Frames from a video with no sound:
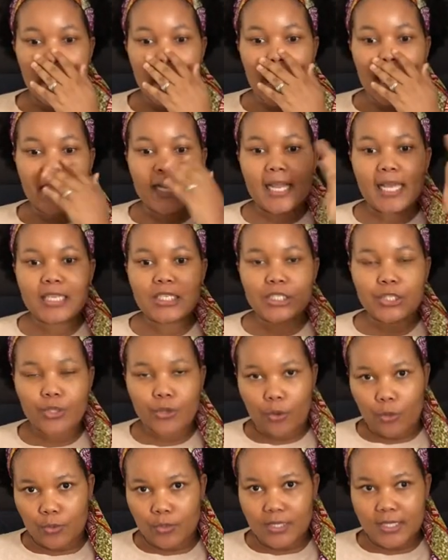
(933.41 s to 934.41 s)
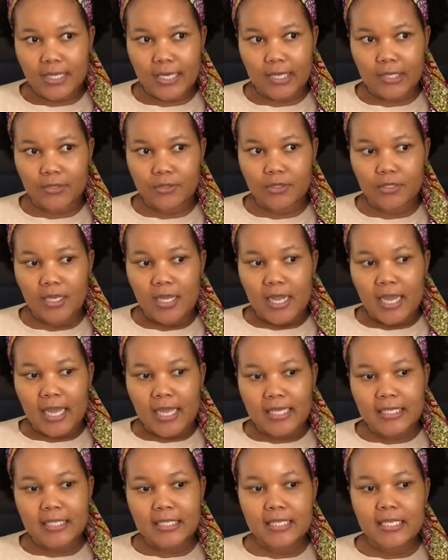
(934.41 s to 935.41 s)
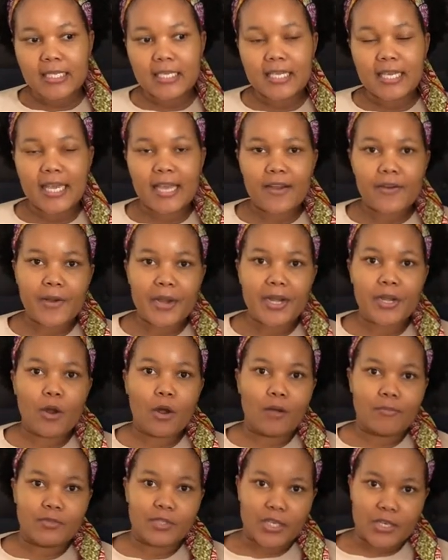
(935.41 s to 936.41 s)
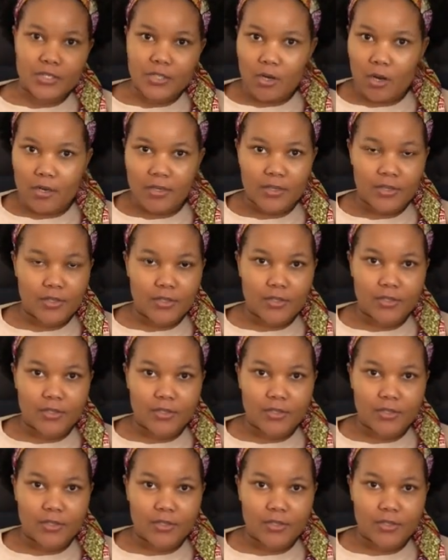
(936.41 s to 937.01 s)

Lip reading: And as she goes down, I see a red object on